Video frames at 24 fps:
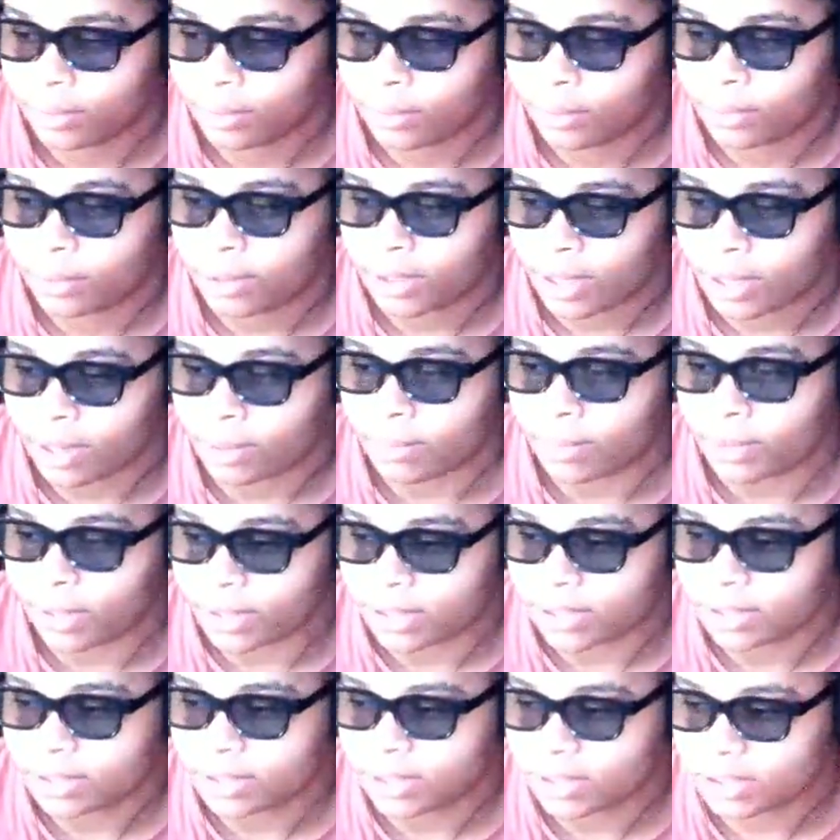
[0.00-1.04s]
yeah, man,
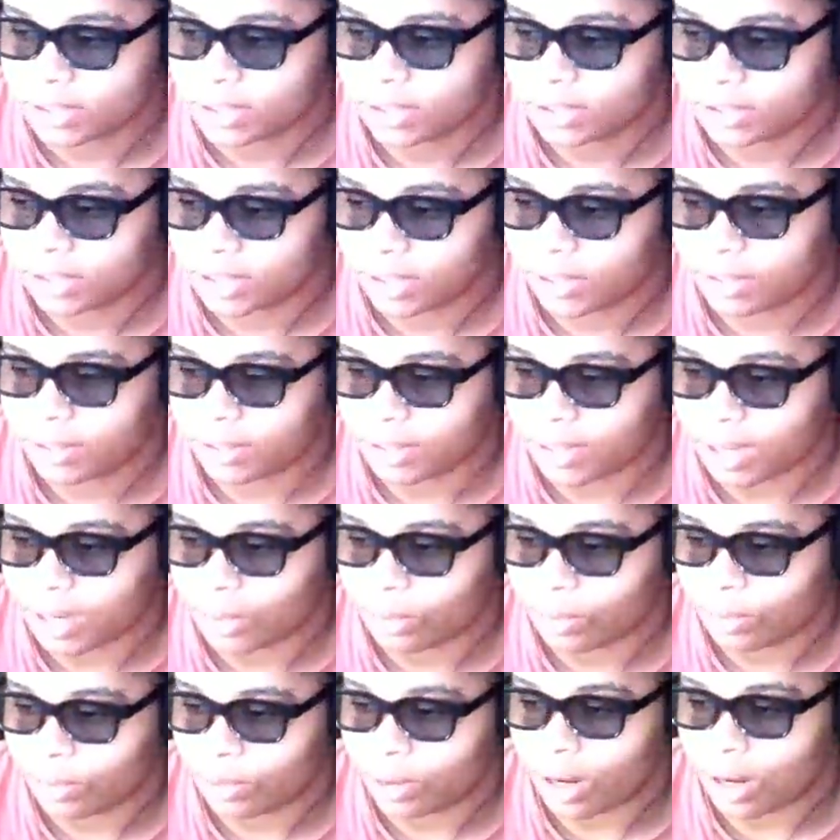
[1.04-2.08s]
it's just a journey I
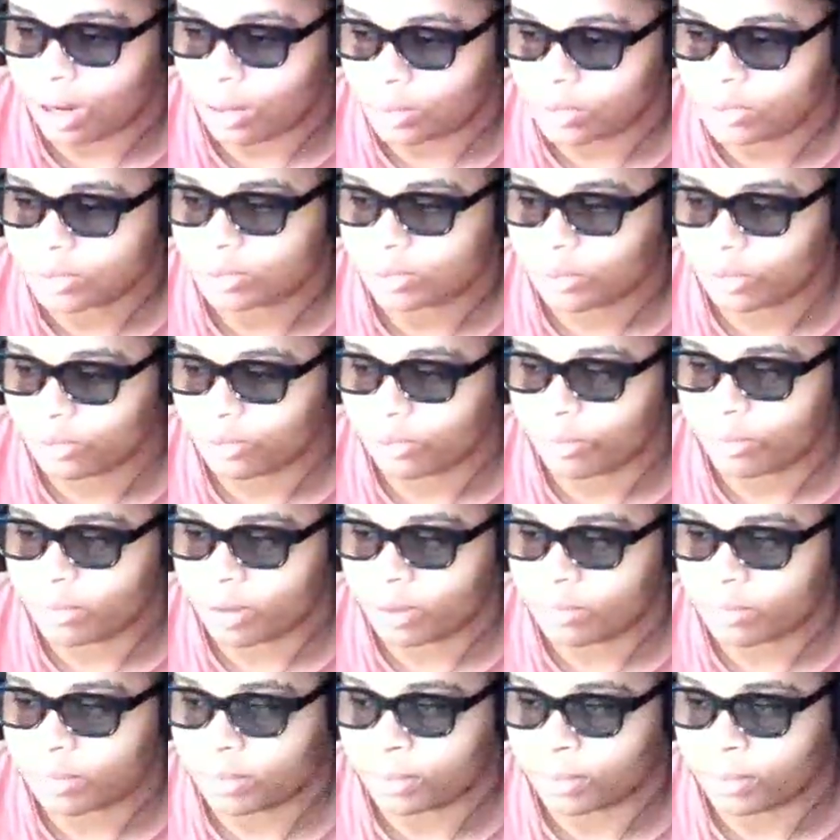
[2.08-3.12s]
want always want to remember,